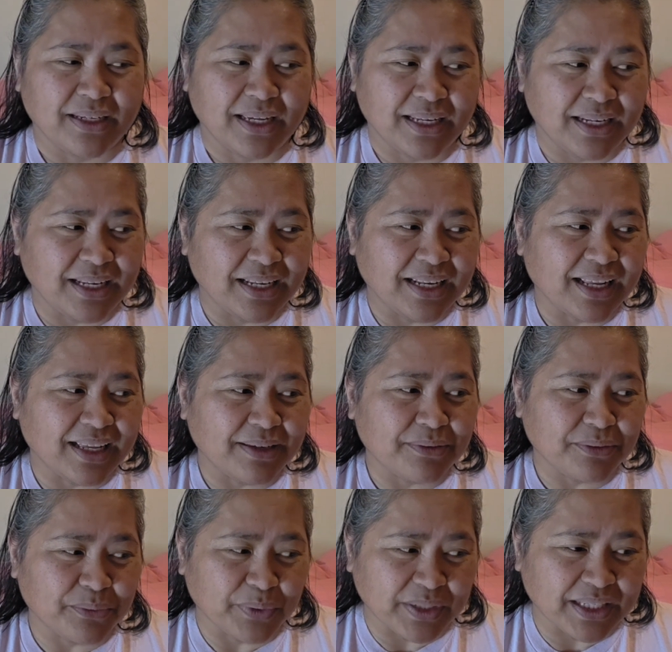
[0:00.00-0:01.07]
And
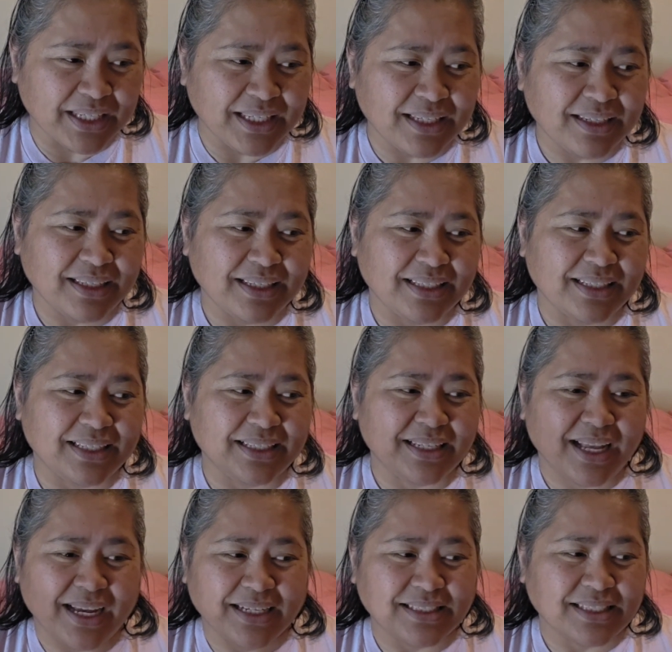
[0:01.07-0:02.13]
really, in
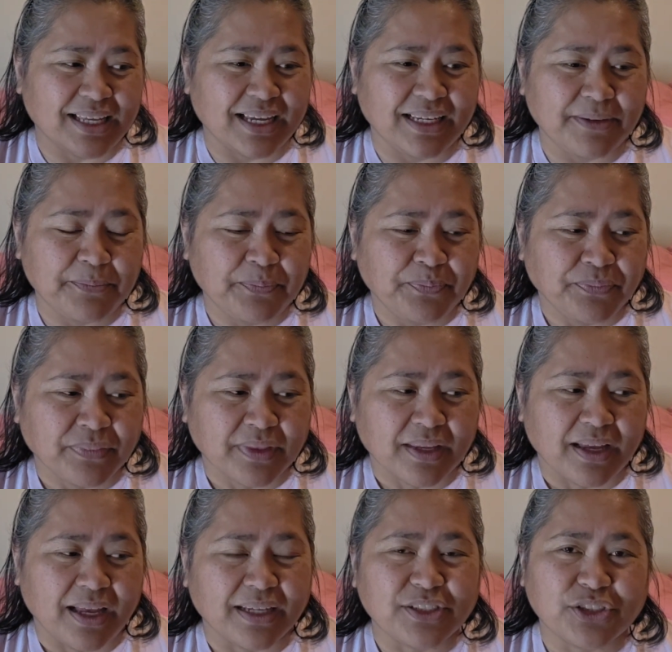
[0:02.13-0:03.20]
hindsight,
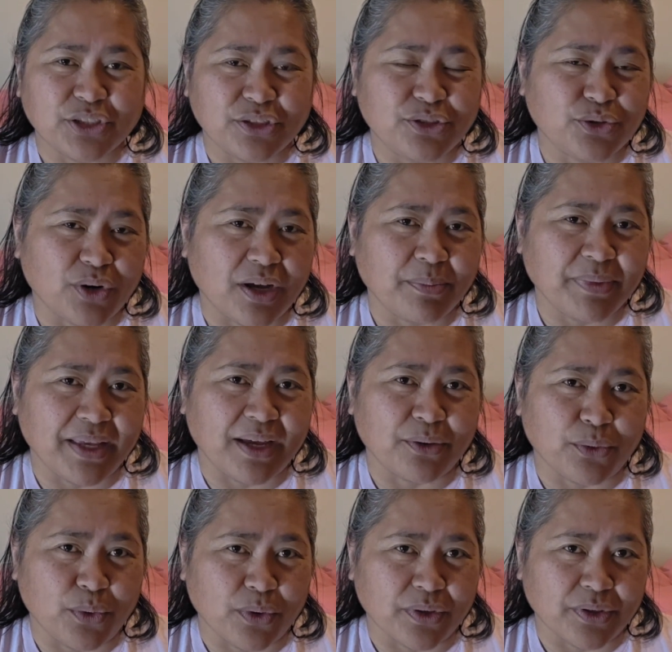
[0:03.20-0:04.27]
I should have dropped that
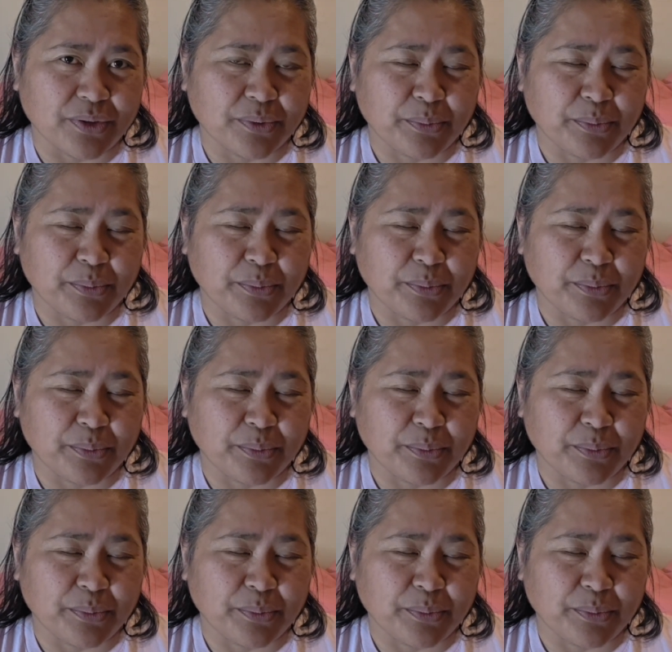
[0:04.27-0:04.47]
order.